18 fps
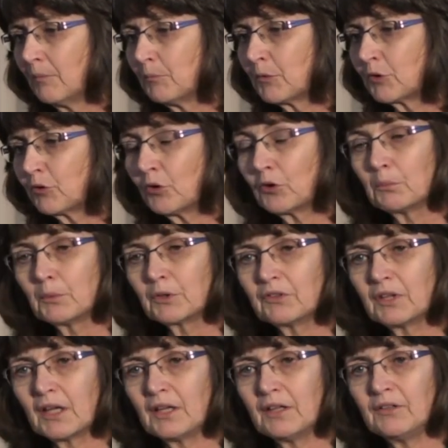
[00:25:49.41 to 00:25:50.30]
Maternal
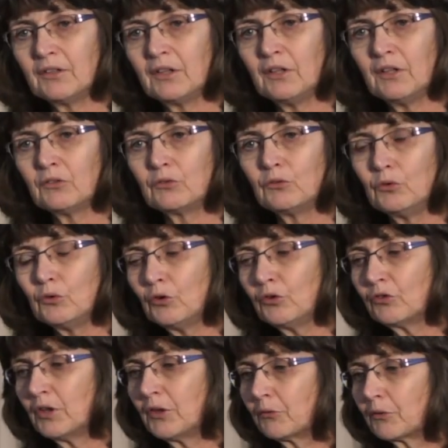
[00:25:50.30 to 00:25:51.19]
mortality is
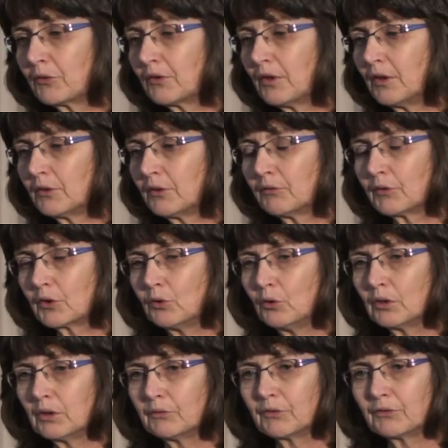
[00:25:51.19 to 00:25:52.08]
usually as a result of
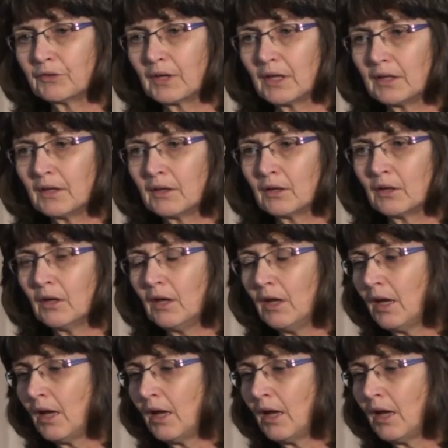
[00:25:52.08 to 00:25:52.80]
acute liver failure,